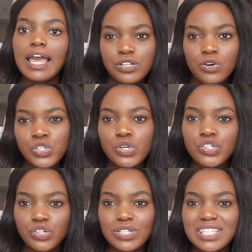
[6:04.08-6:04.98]
It also
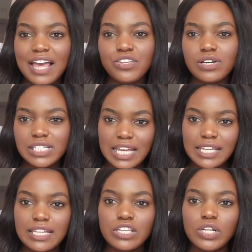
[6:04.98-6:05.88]
shows that you are
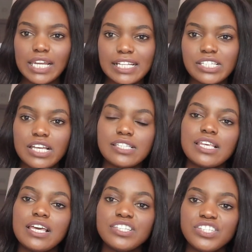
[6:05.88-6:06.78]
taking your lectures
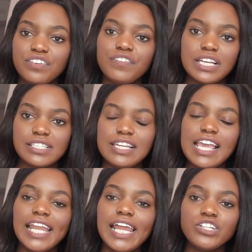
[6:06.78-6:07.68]

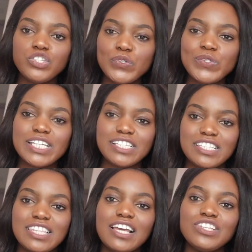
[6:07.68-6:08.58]
seriously, and I do
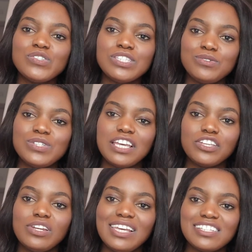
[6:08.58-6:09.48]
suggest that you still
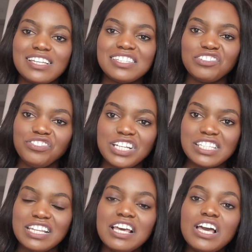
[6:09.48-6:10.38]
take your lectures
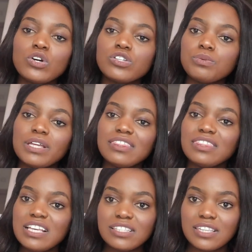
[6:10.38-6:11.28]
seriously, because when
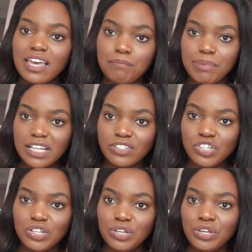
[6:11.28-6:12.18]
things get back
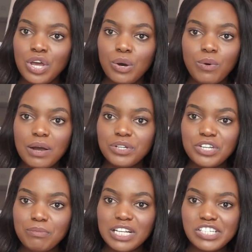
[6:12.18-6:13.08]
to what we
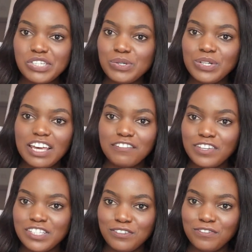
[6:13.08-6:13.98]
normally do, like
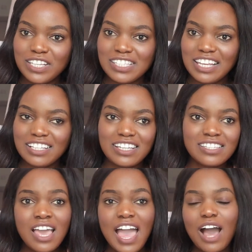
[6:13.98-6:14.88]
face-to-face
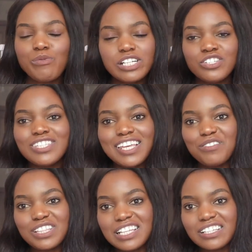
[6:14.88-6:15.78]
lectures, I wanted to
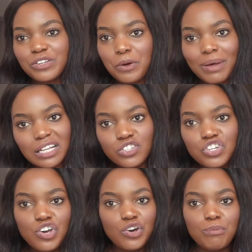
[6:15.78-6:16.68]
say when things go back to
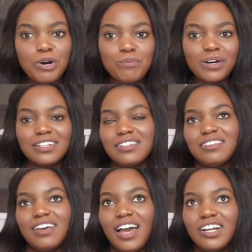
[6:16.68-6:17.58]
normal, but
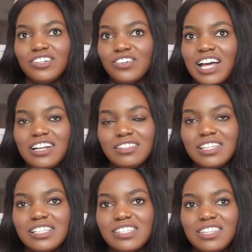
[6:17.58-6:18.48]
I don't know, I don't
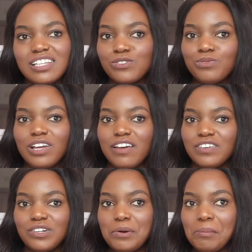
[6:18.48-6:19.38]
think things will
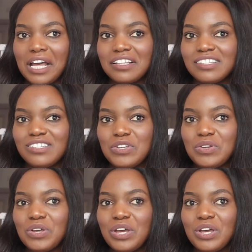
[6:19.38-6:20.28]
ever go back to.
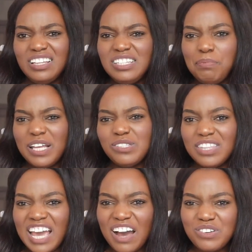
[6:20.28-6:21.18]
It depends
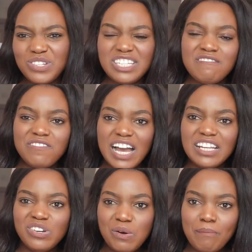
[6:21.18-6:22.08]
with how you
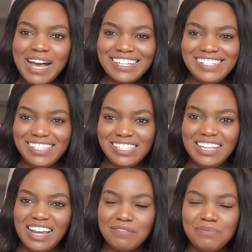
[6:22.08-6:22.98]
define
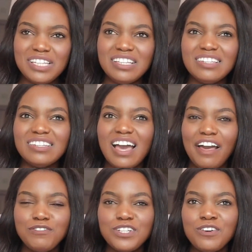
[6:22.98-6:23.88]
normality. I mean,
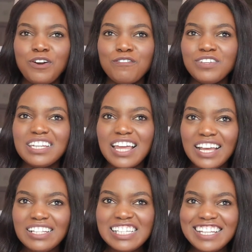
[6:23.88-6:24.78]
after COVID
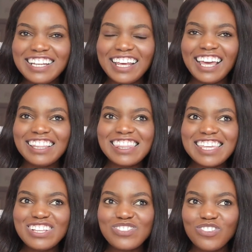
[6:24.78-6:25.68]
nineteen, can
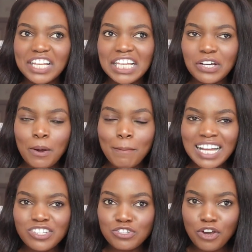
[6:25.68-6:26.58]
things really go
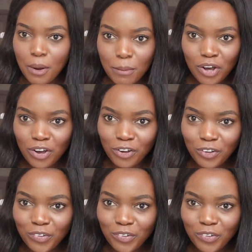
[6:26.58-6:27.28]
back to normal?